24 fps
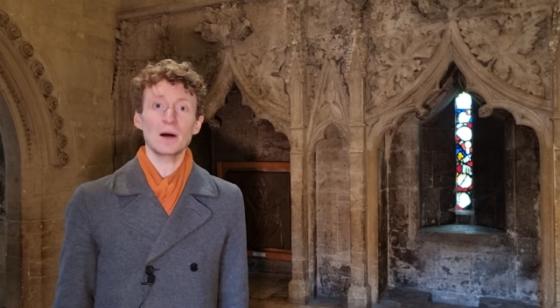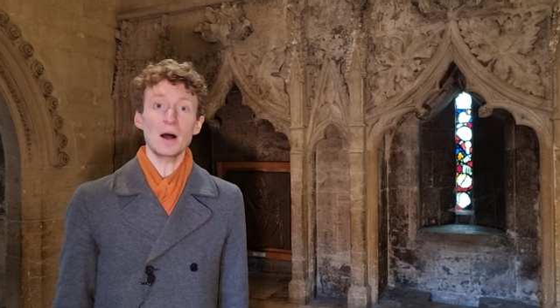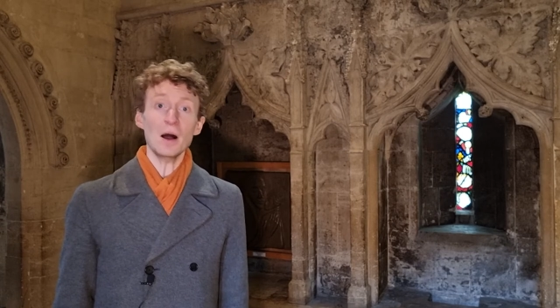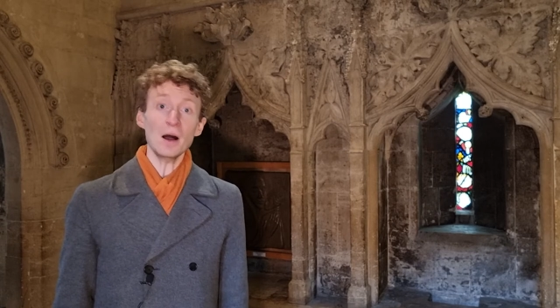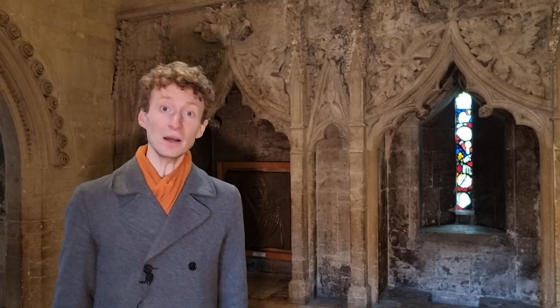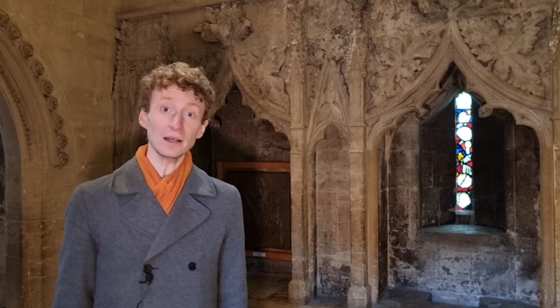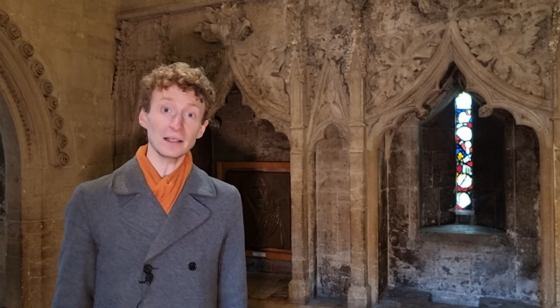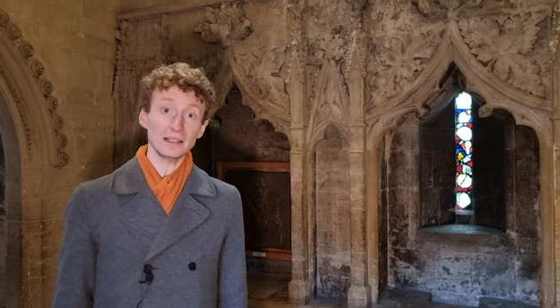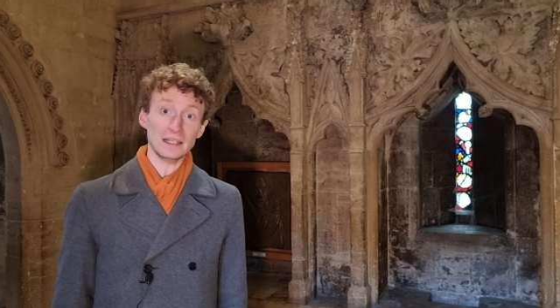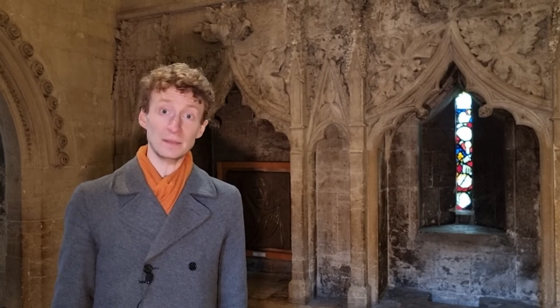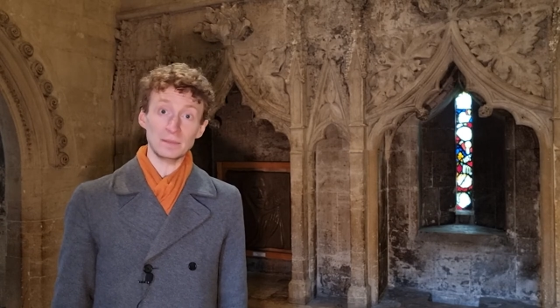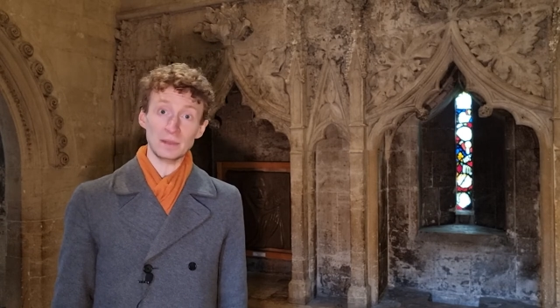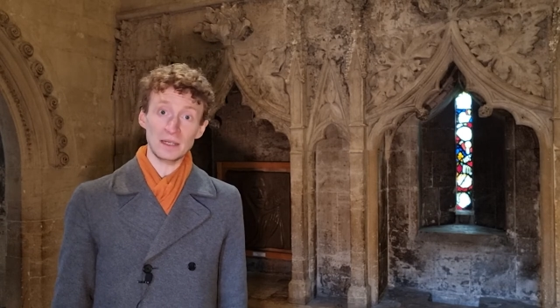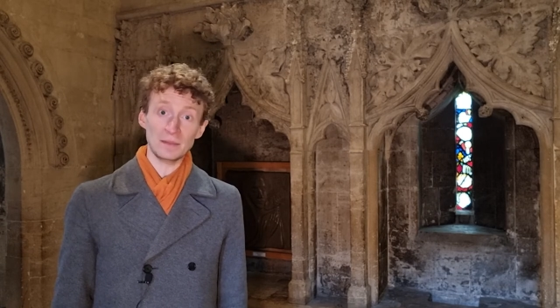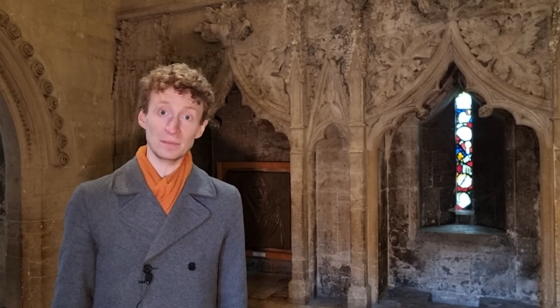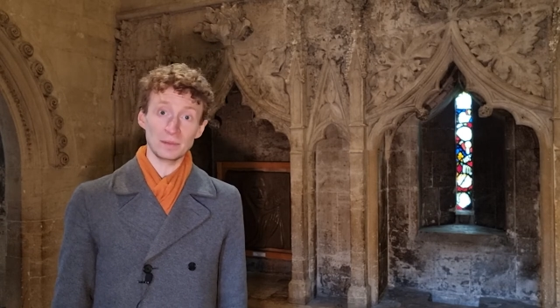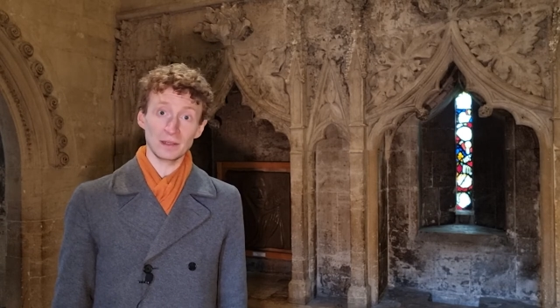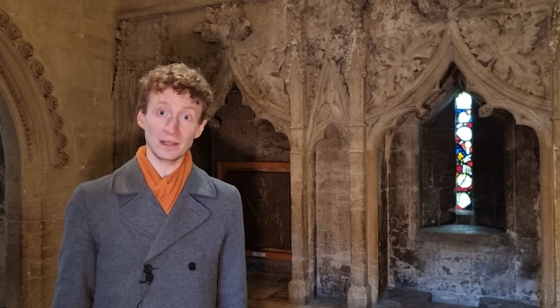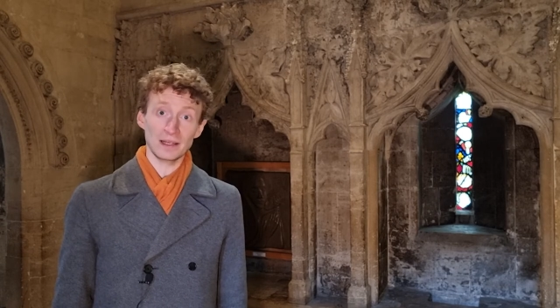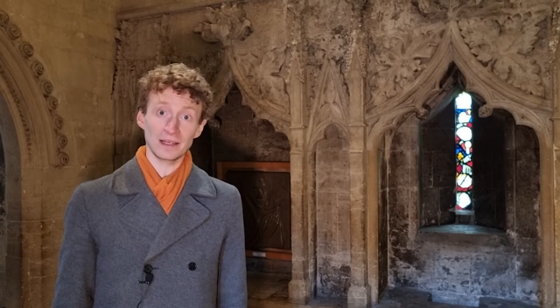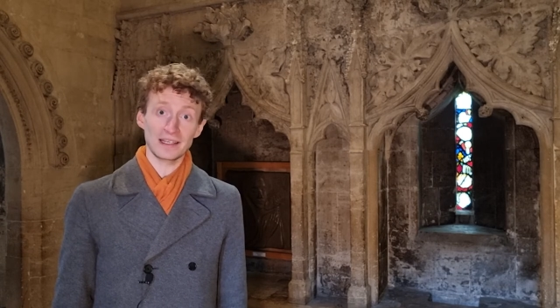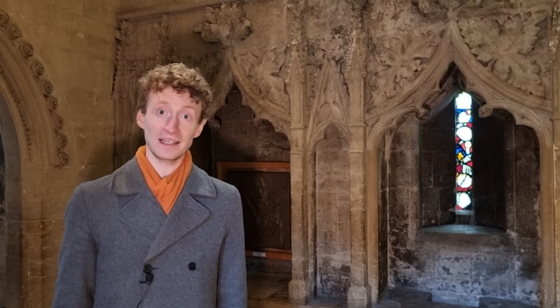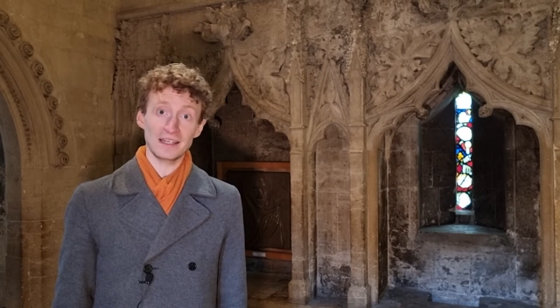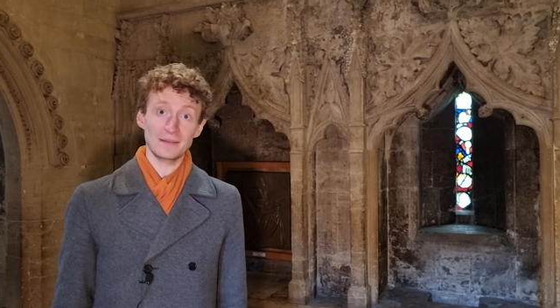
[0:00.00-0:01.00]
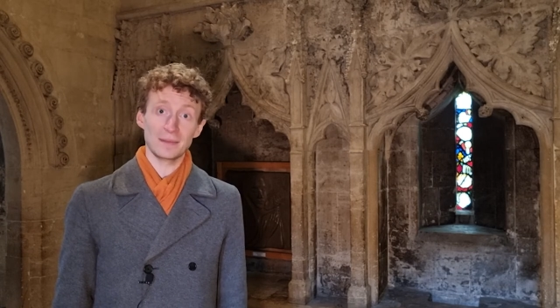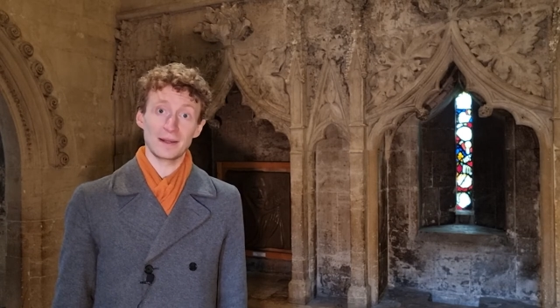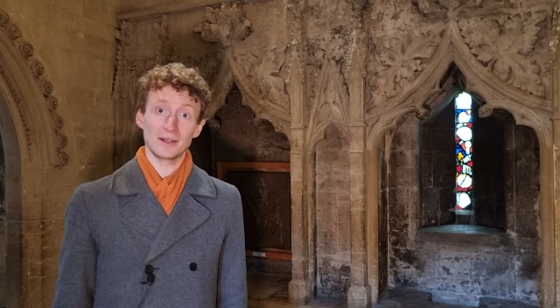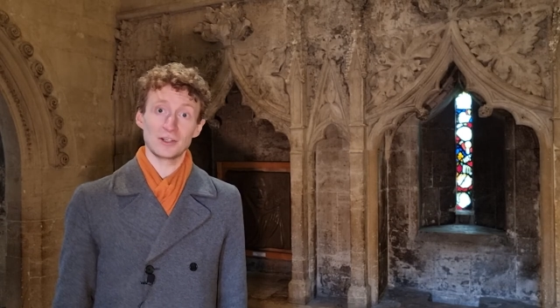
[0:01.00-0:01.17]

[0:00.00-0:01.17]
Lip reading: Berkeley people I keep